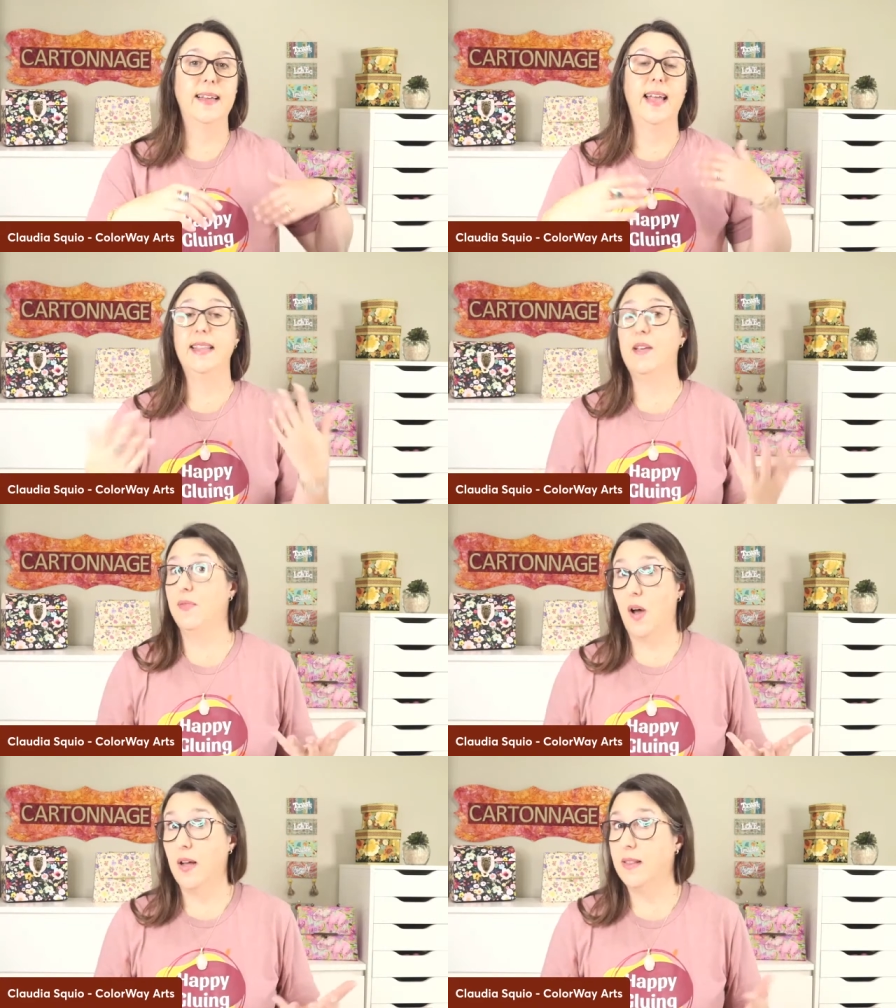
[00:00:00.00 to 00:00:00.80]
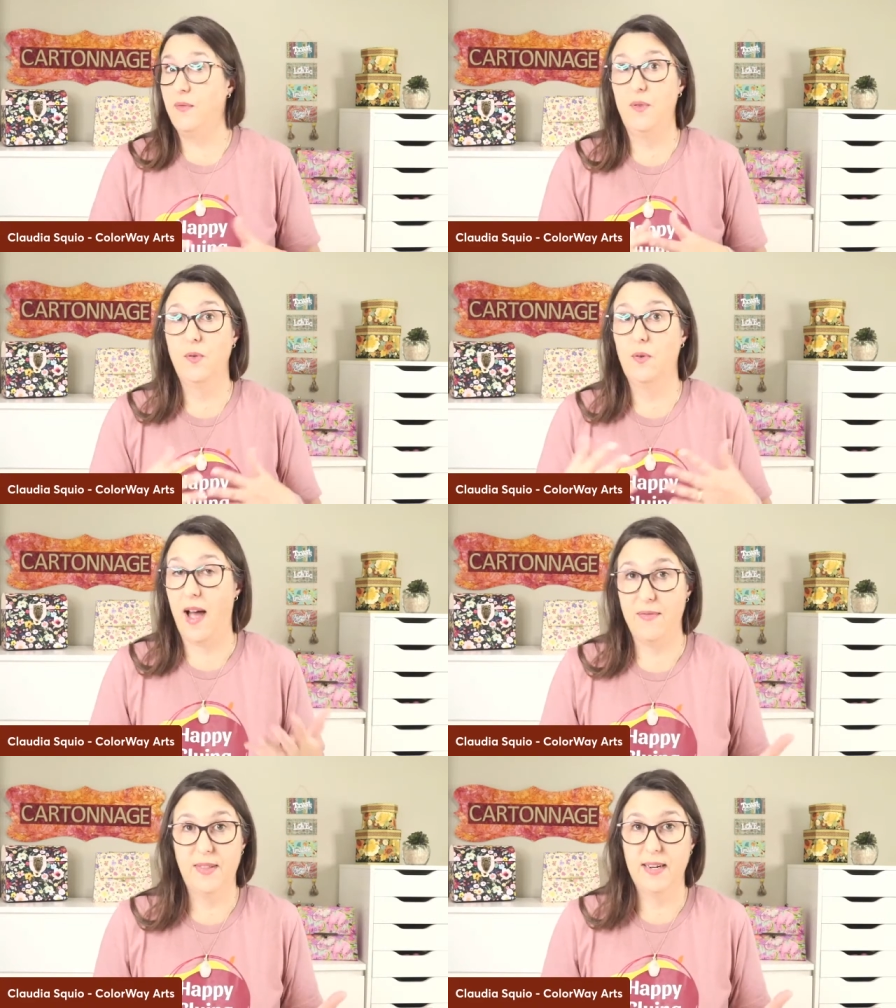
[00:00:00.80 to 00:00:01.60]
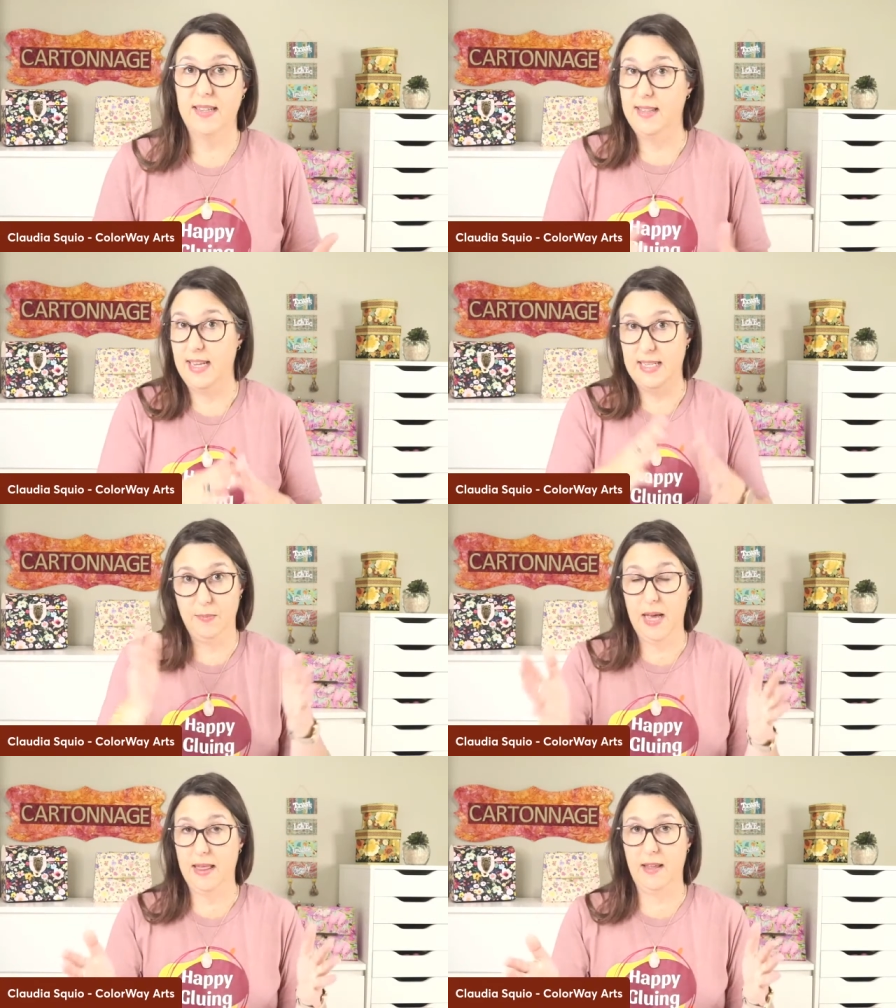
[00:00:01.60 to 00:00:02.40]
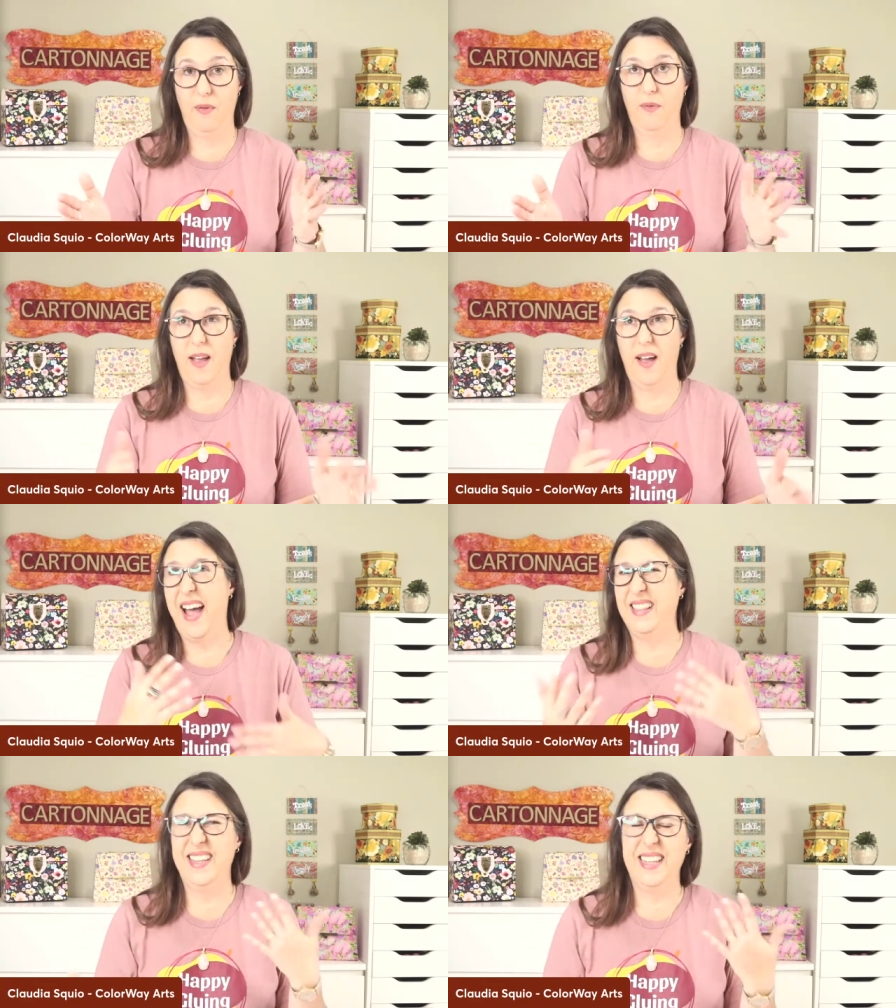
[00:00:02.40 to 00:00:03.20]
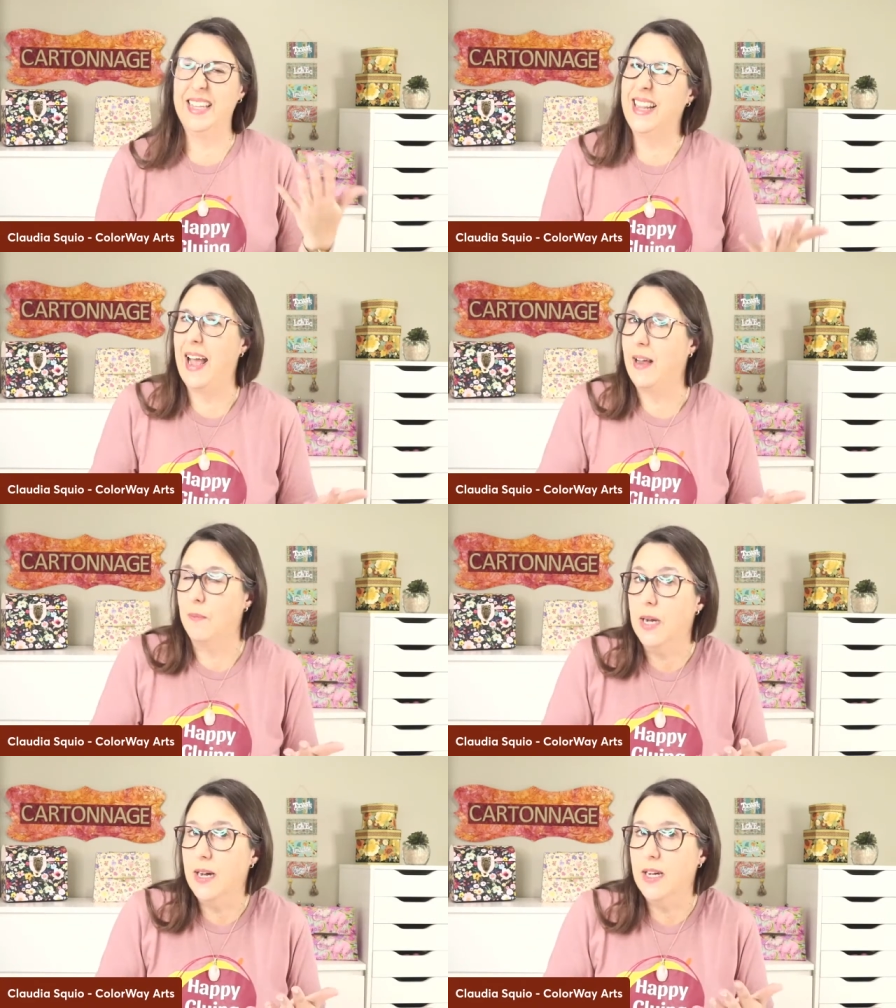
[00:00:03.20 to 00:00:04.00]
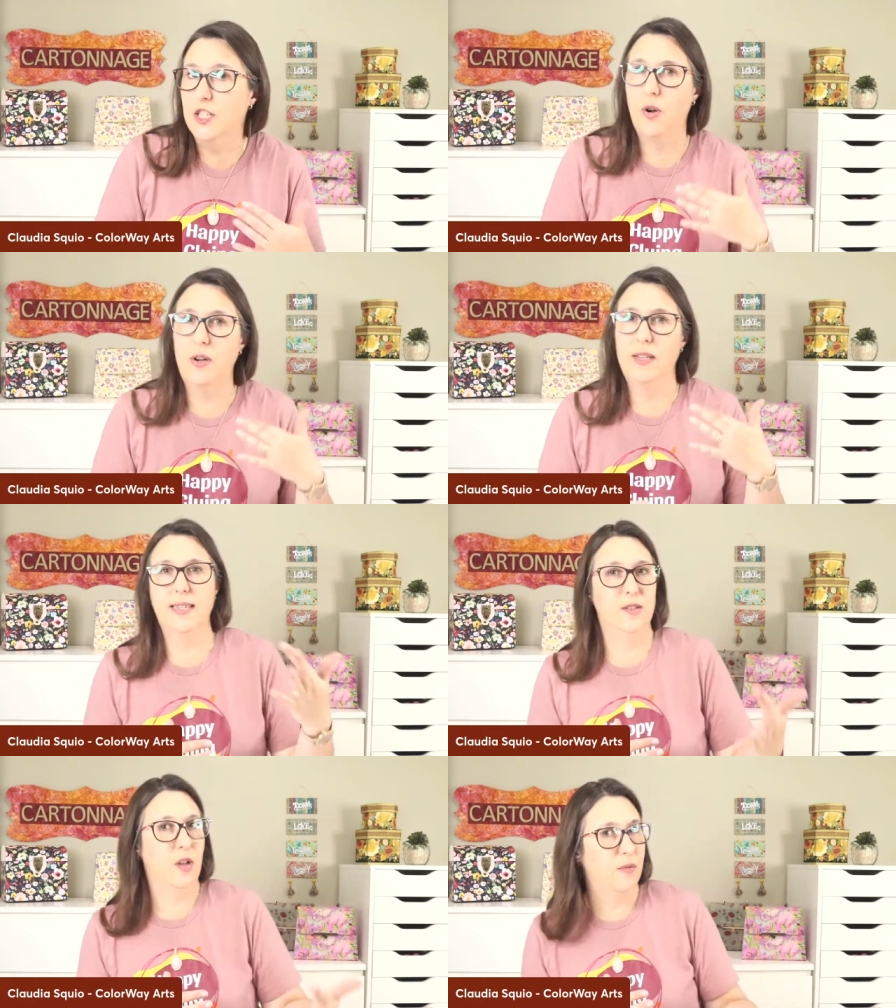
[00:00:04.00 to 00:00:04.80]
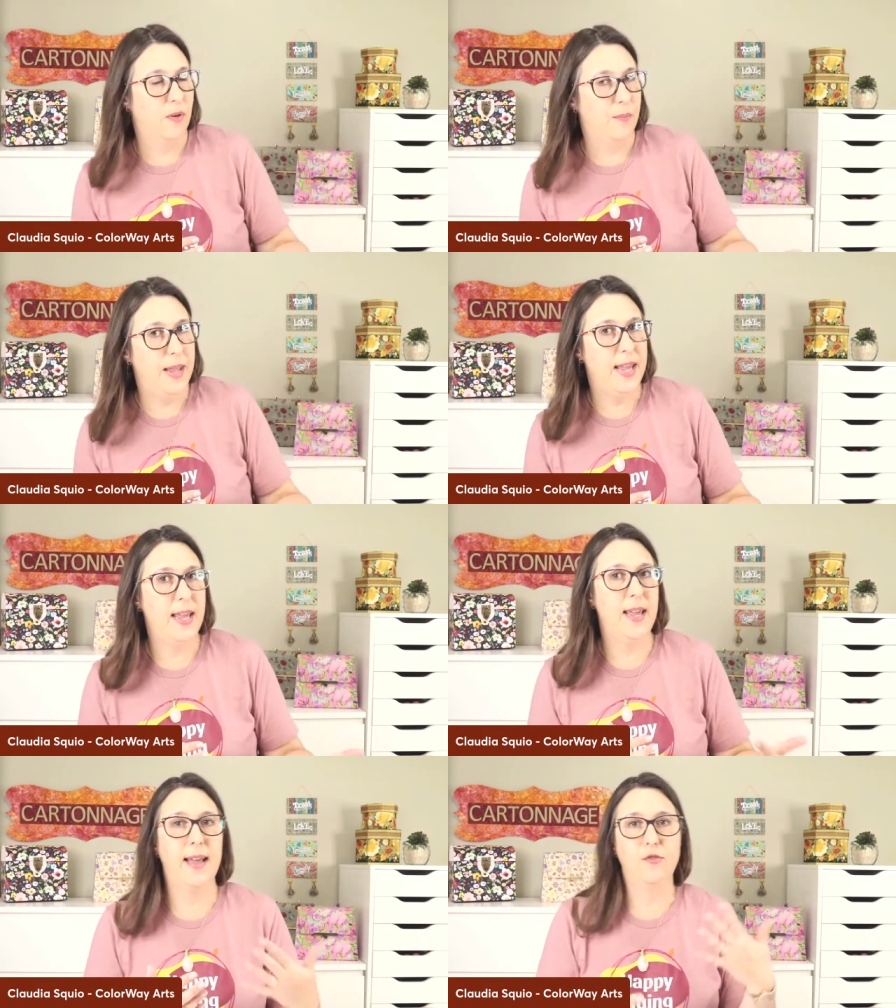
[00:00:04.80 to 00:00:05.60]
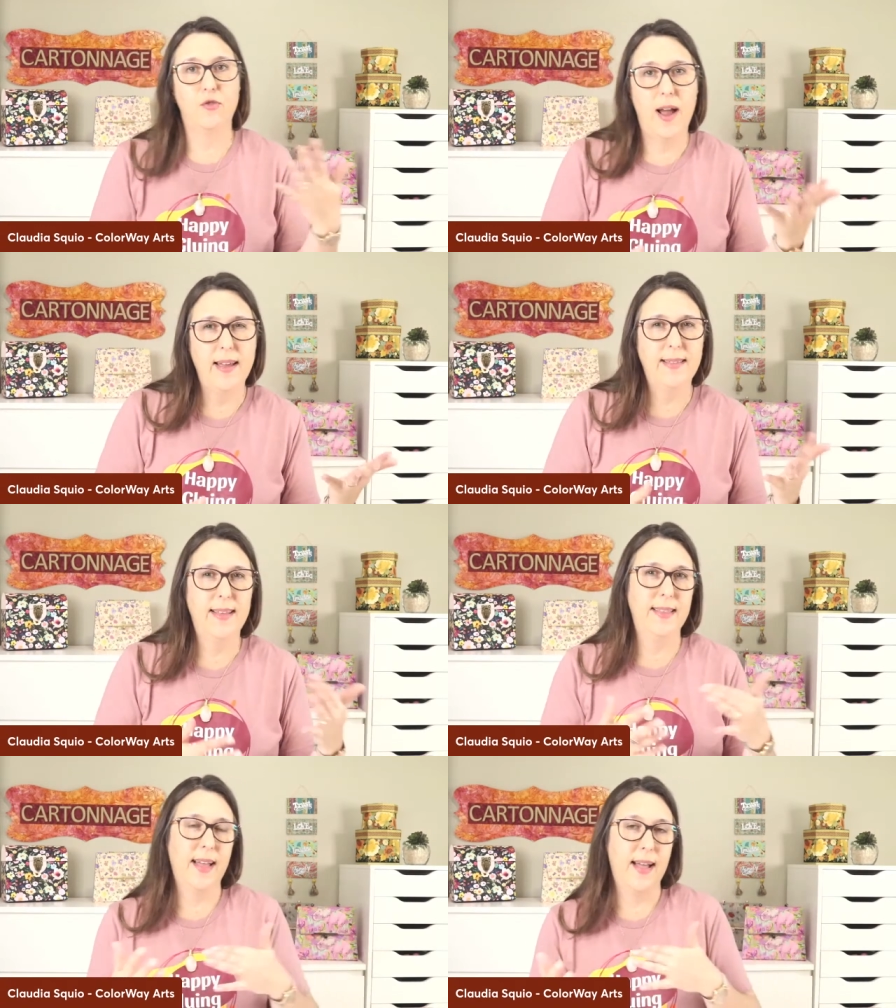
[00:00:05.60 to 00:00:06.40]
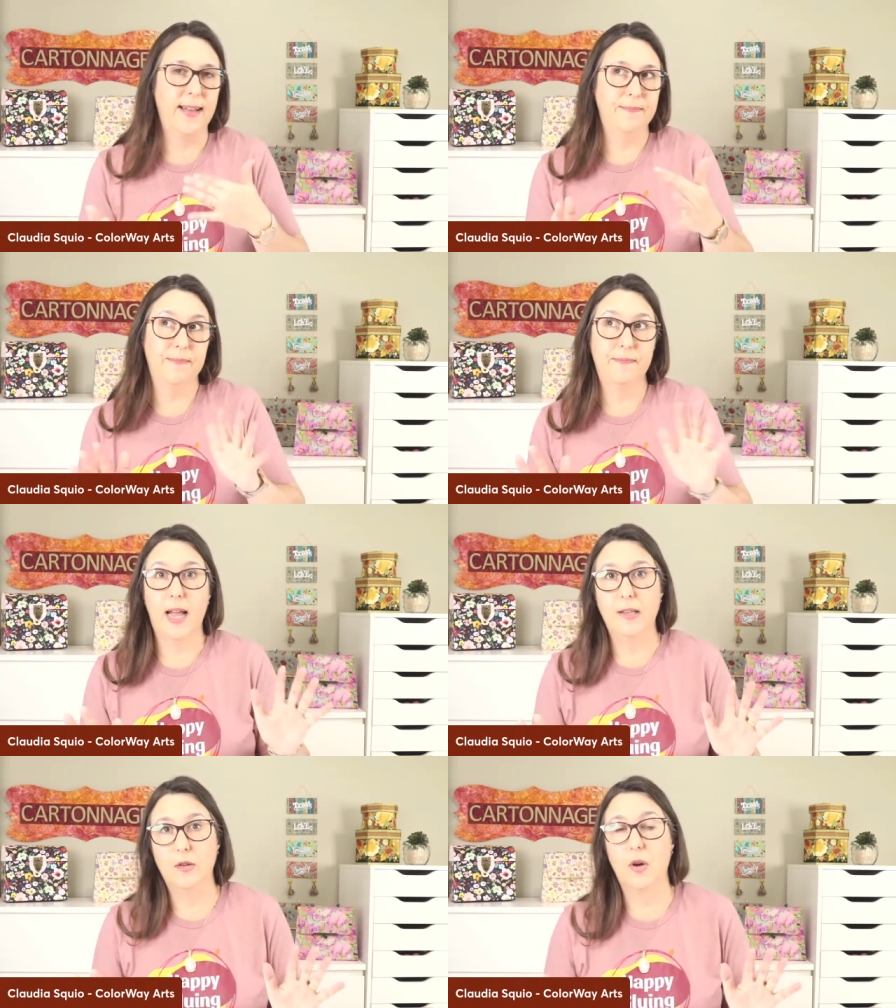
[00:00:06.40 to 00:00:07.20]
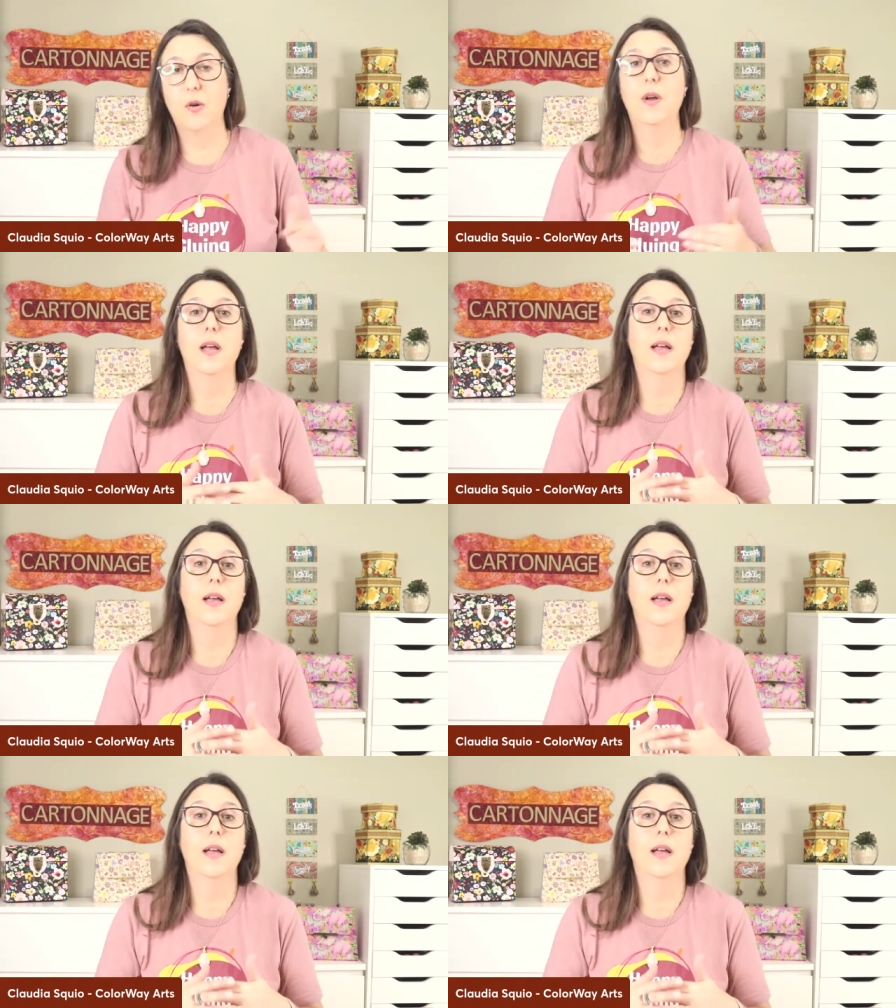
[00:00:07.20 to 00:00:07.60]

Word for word: and if not, if you after this month, if you feel I didn't like much or this is not for me, I tried and then I don't know,